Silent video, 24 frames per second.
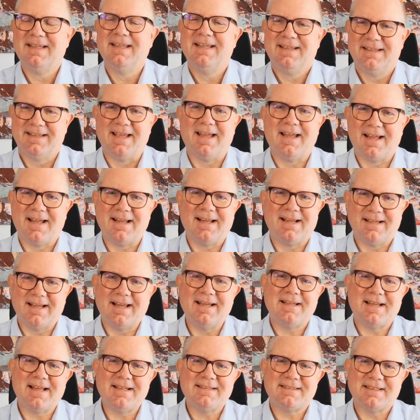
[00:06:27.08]
Yeah,
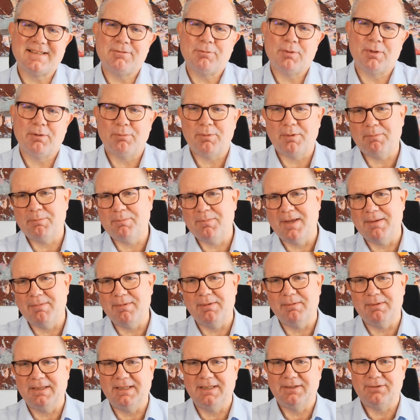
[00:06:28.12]
I think we maybe
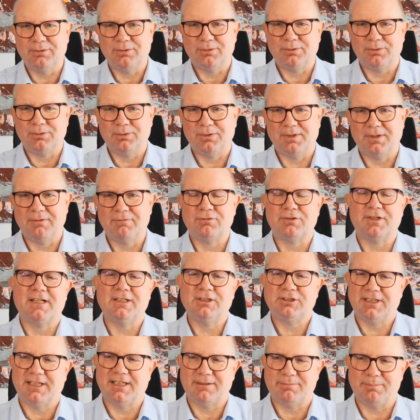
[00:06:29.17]
need to
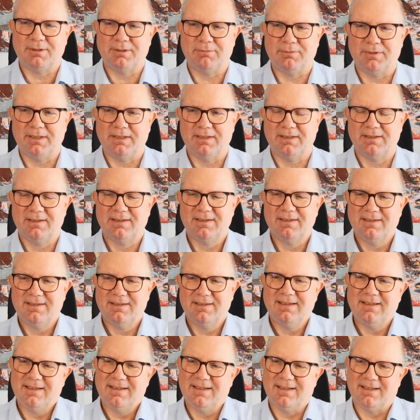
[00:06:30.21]
differentiate between
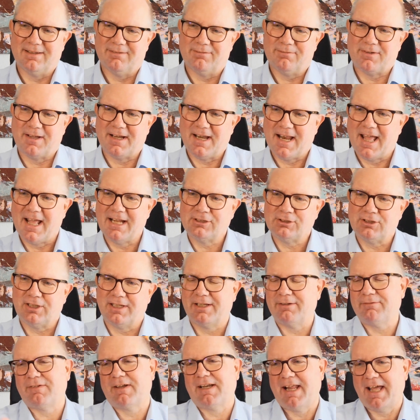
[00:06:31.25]
financial
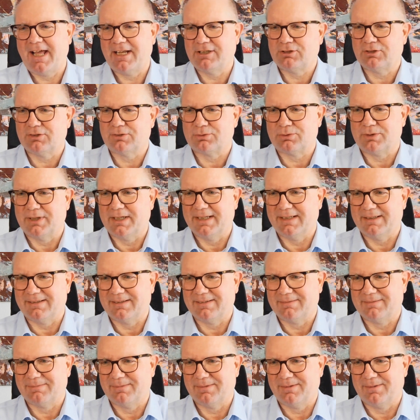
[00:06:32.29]
and financial grade.
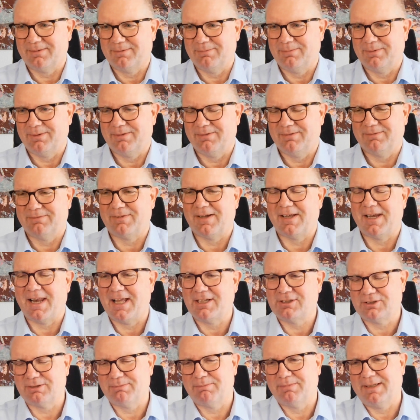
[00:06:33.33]

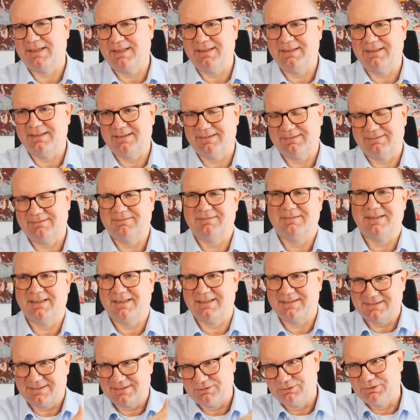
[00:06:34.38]
Financial meaning
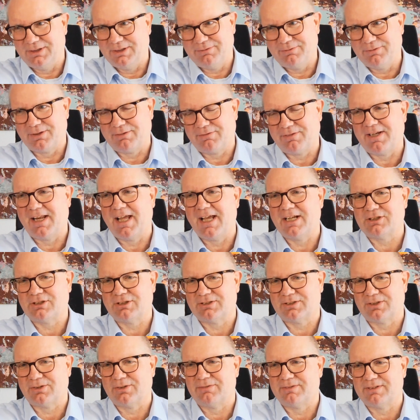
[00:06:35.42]
it's really for the financial
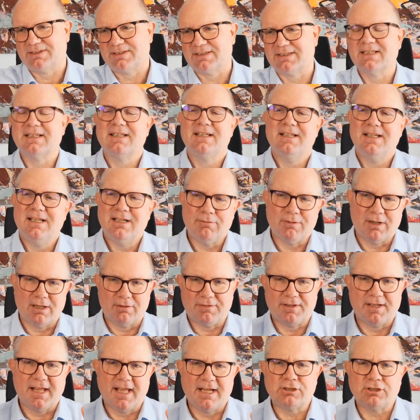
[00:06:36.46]
services, while
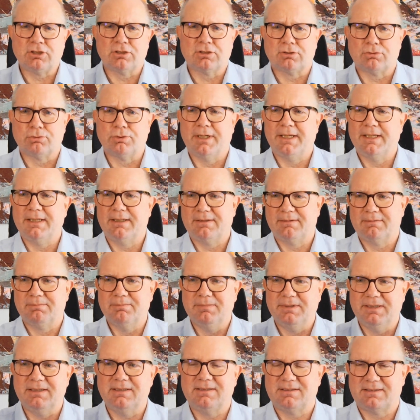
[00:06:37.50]
financial grade
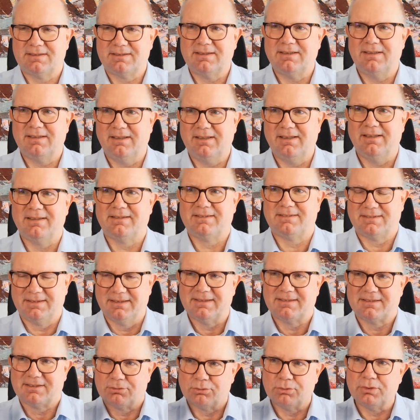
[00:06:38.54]
means
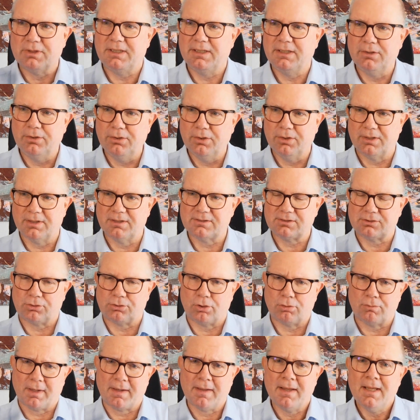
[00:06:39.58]
it's a really good and
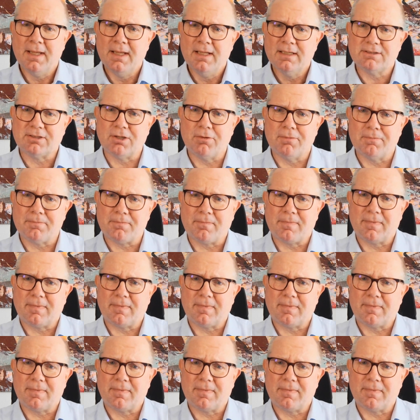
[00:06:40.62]
strong one. So